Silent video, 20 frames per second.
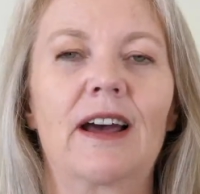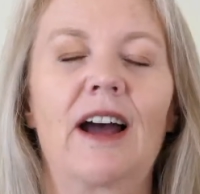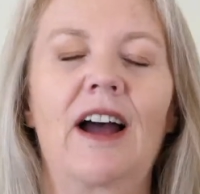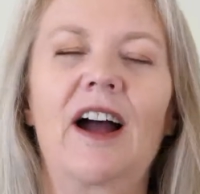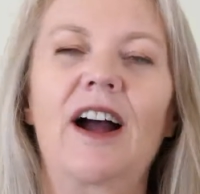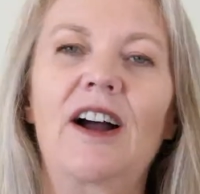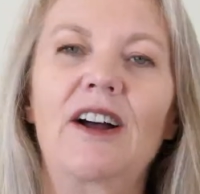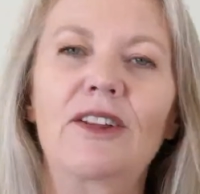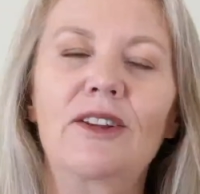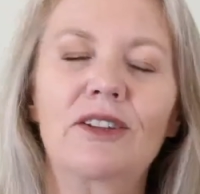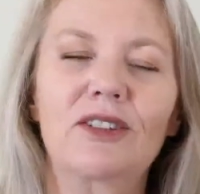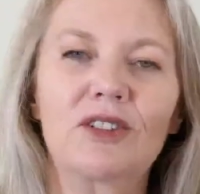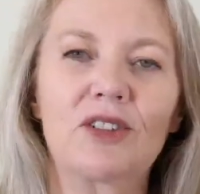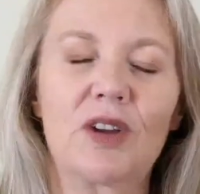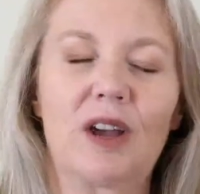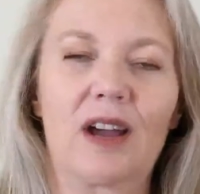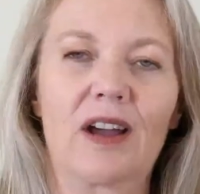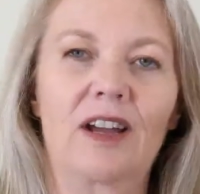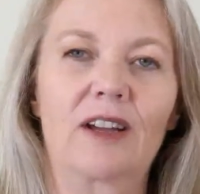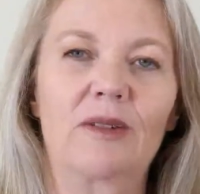Other
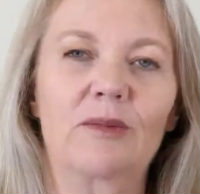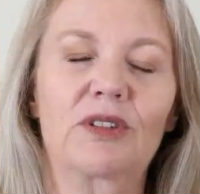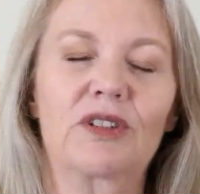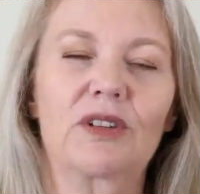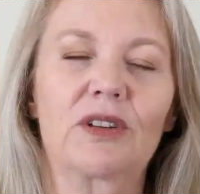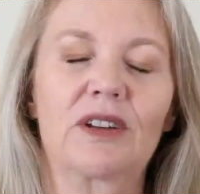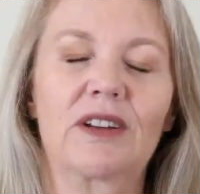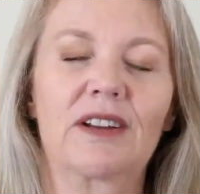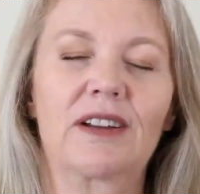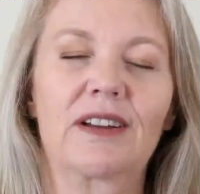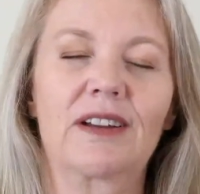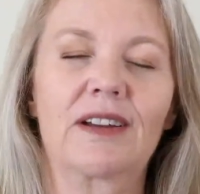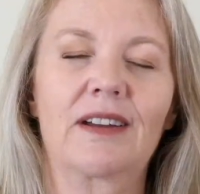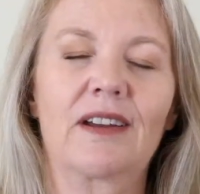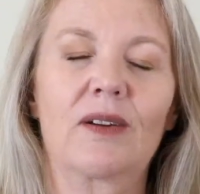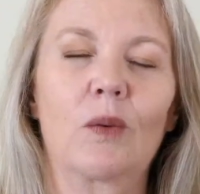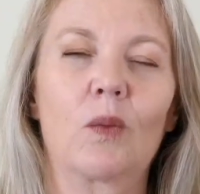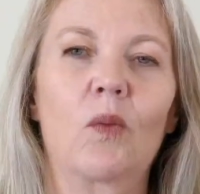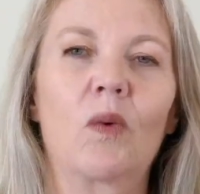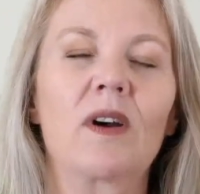times,
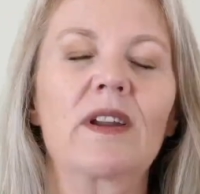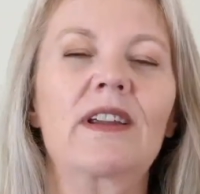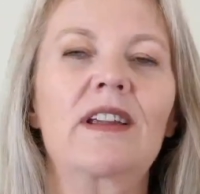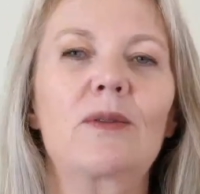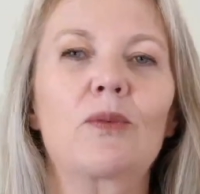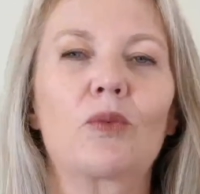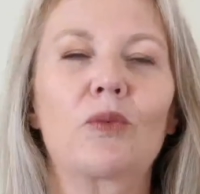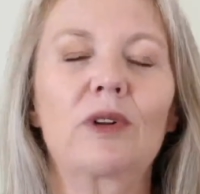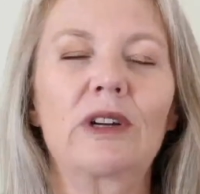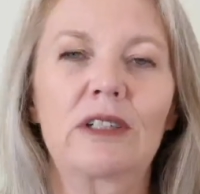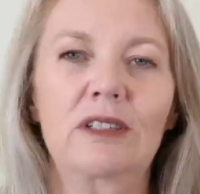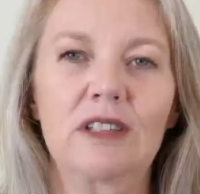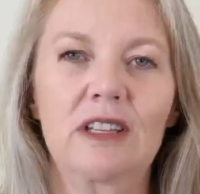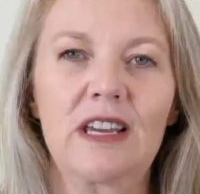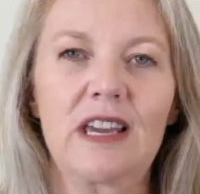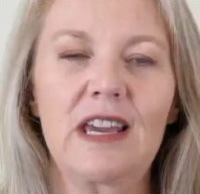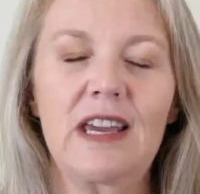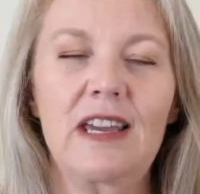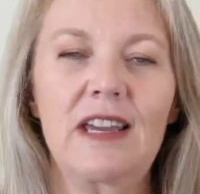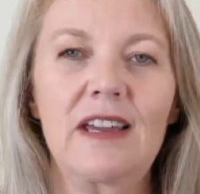what it
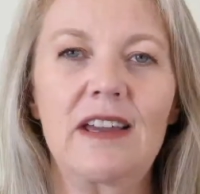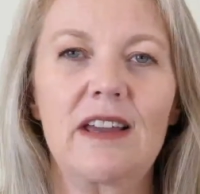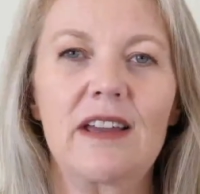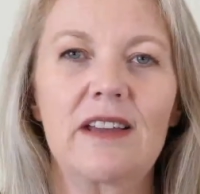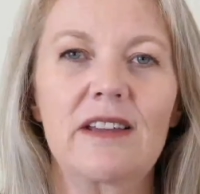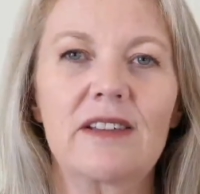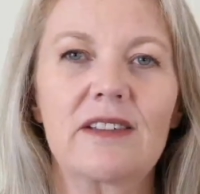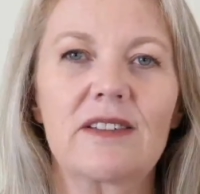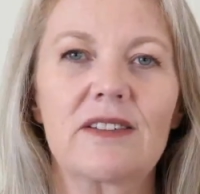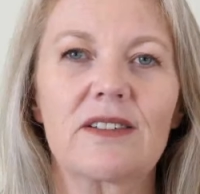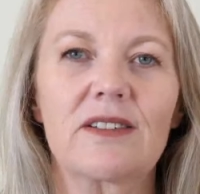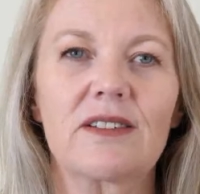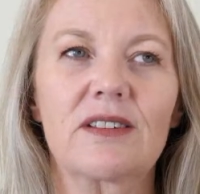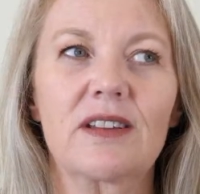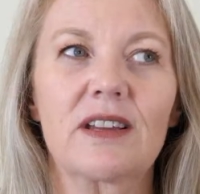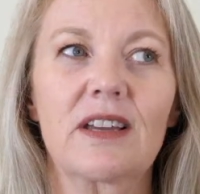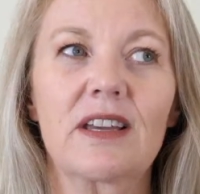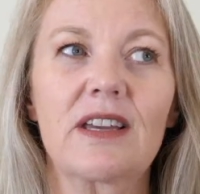really is